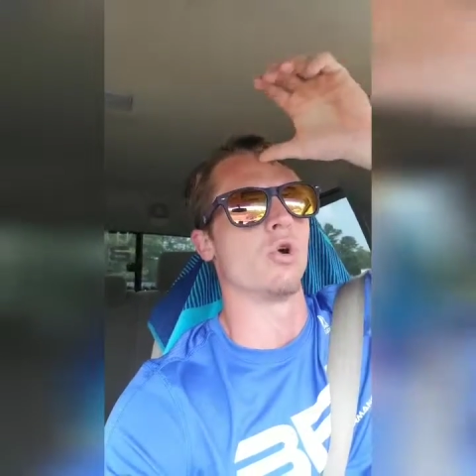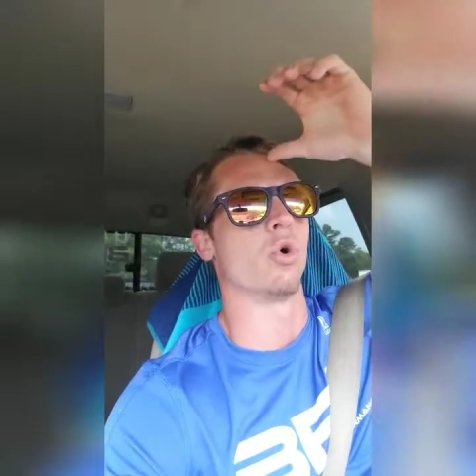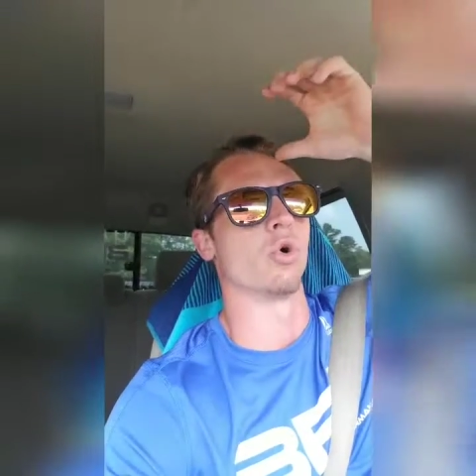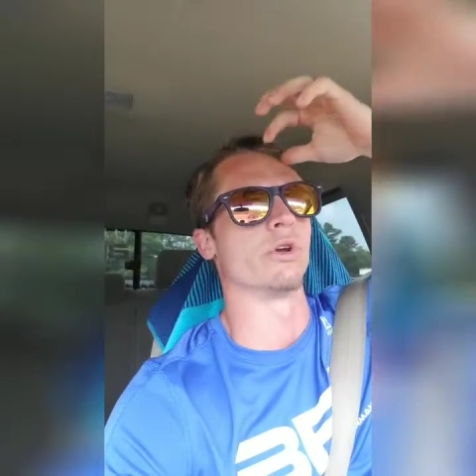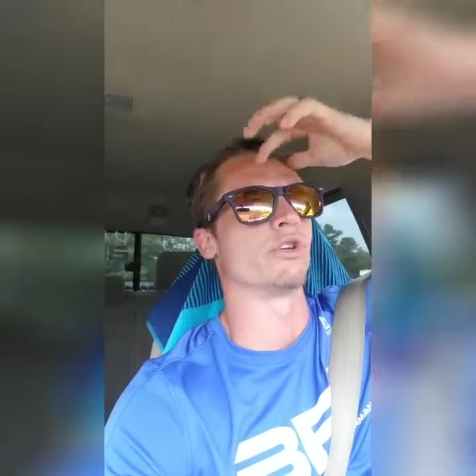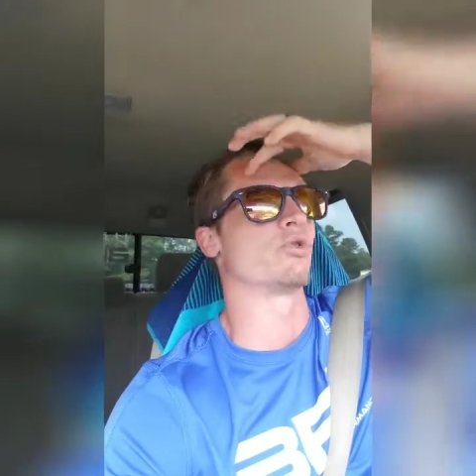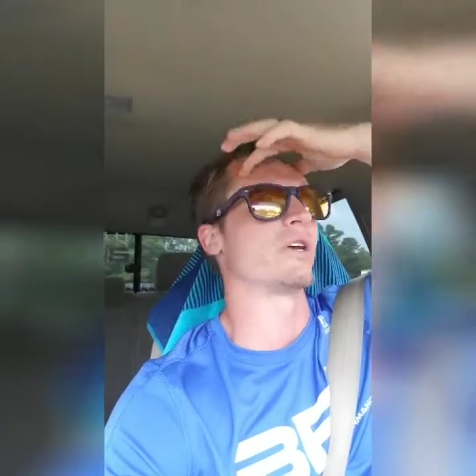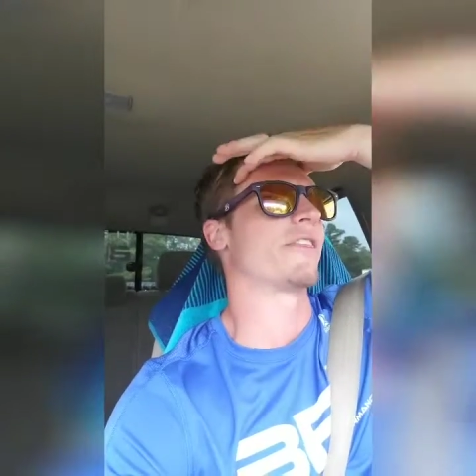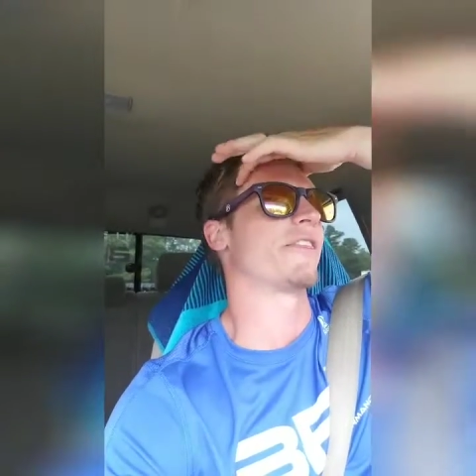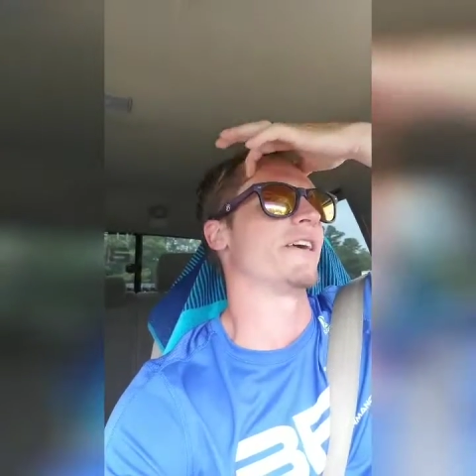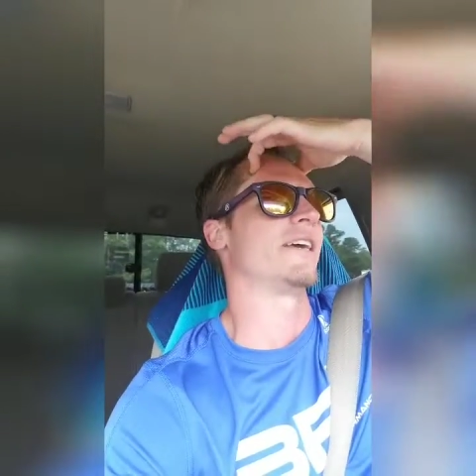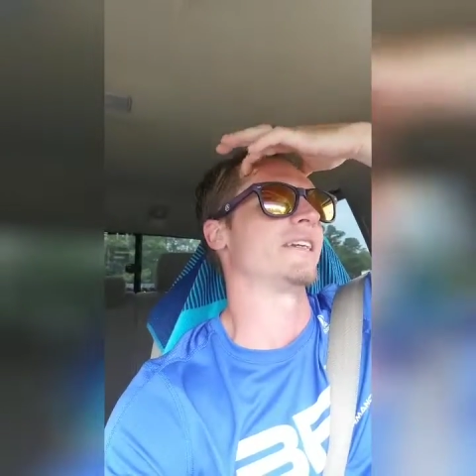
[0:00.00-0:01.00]
or we
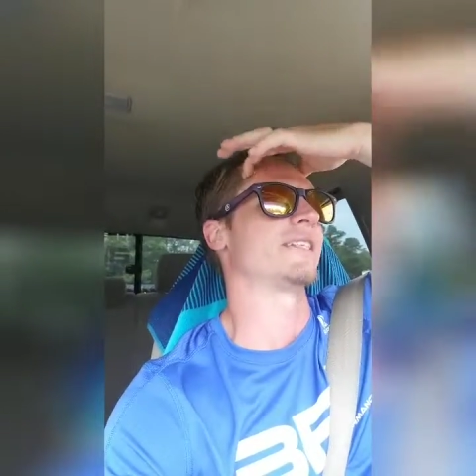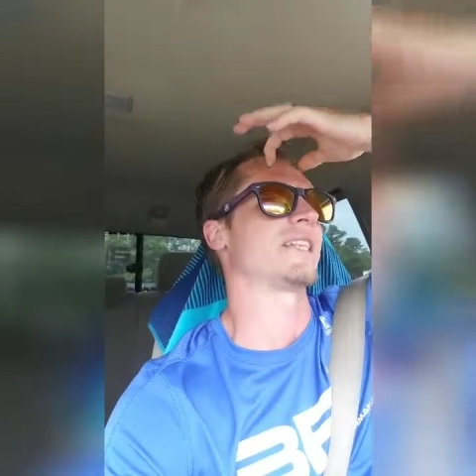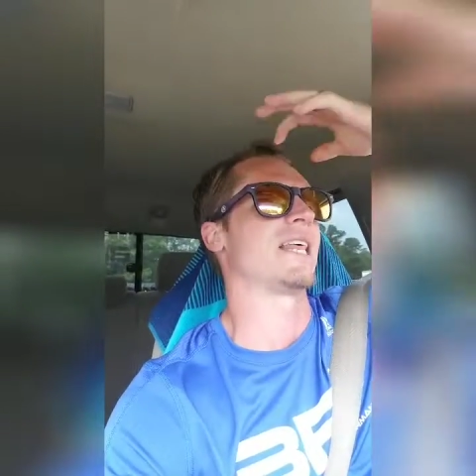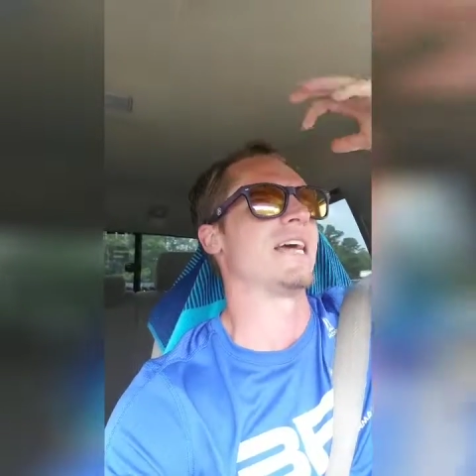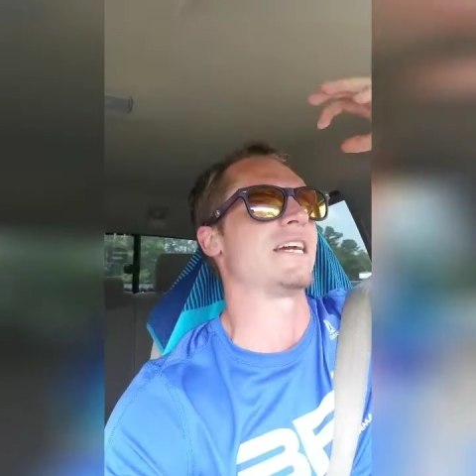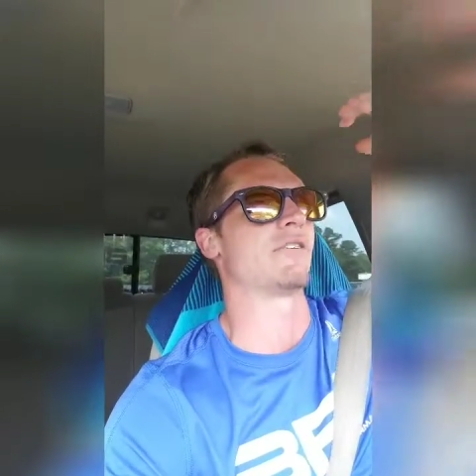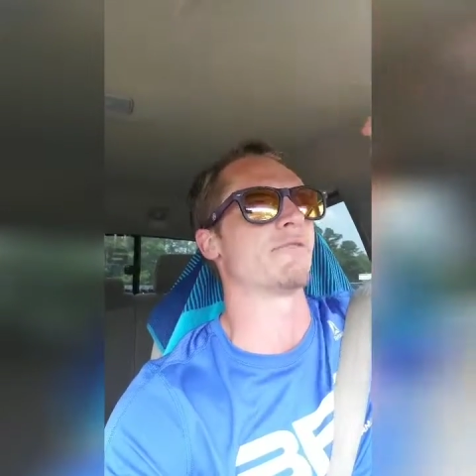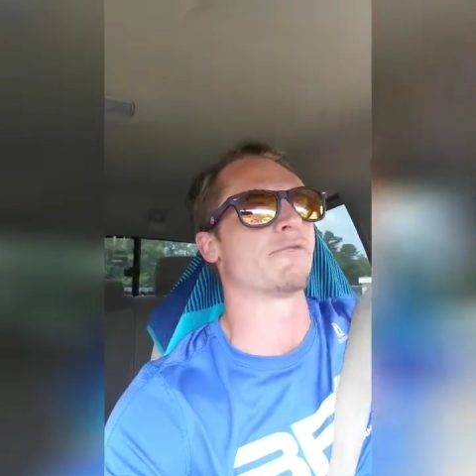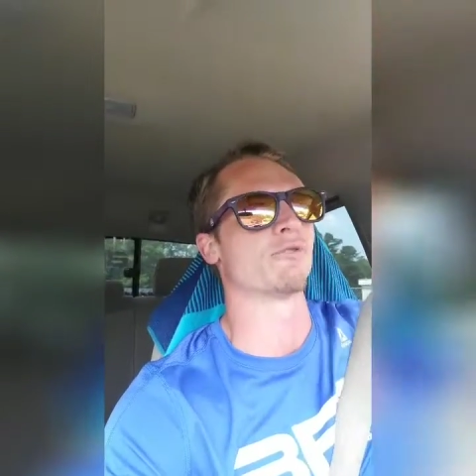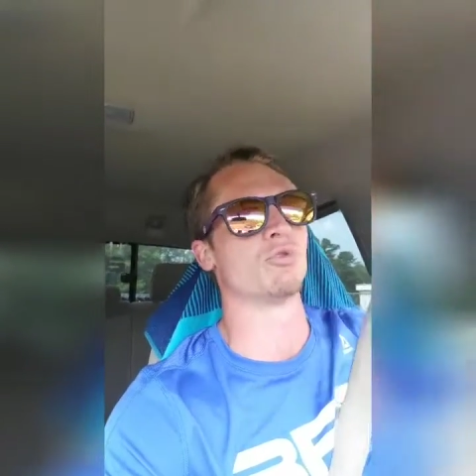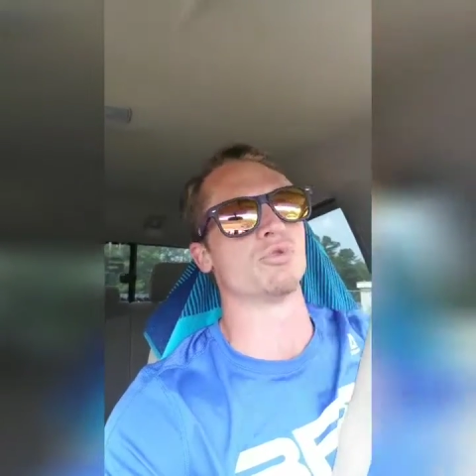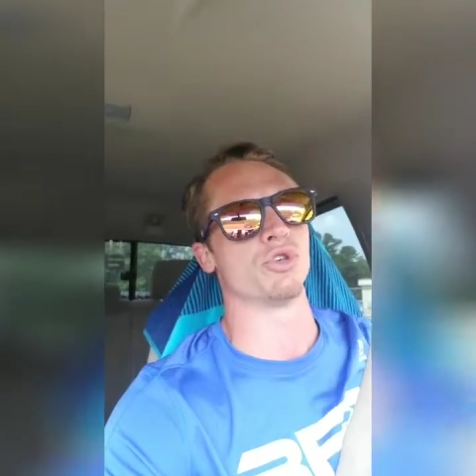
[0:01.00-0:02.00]
drink things like
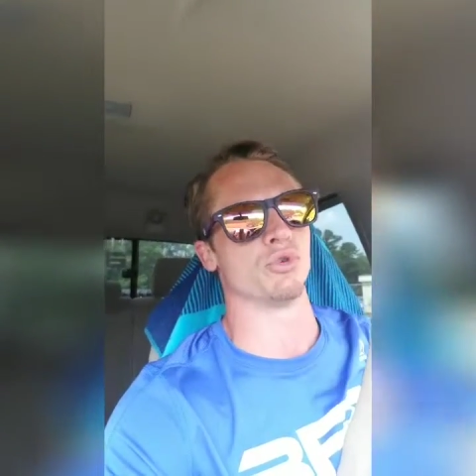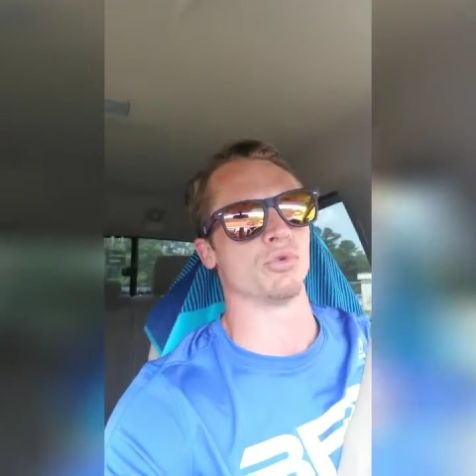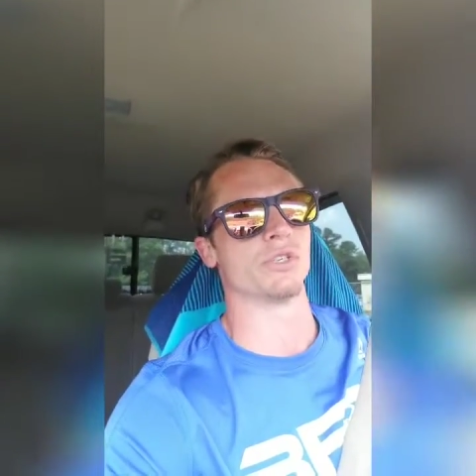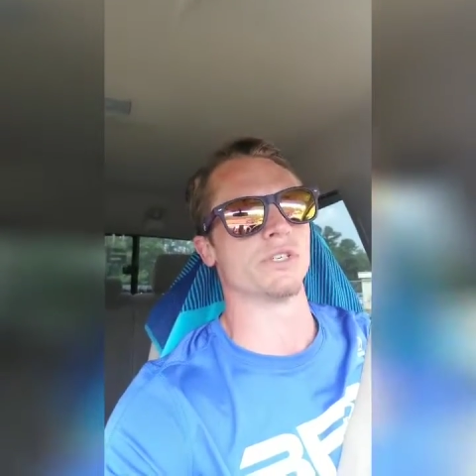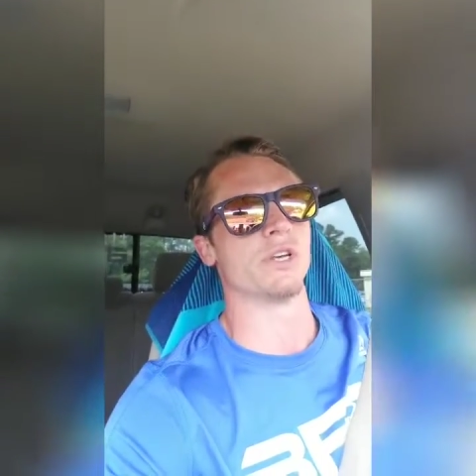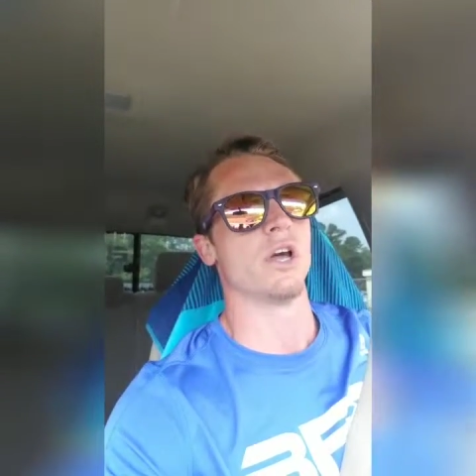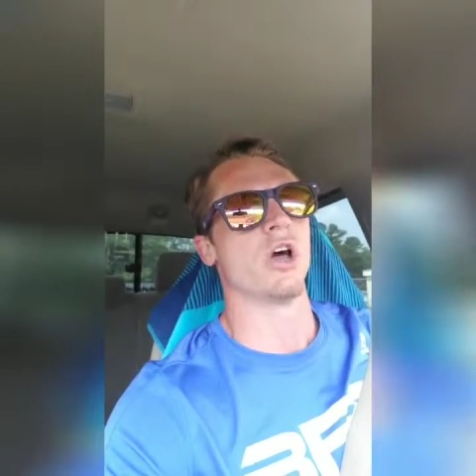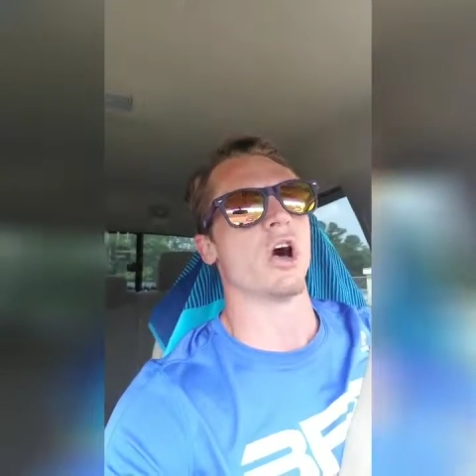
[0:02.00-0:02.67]
fruit juice,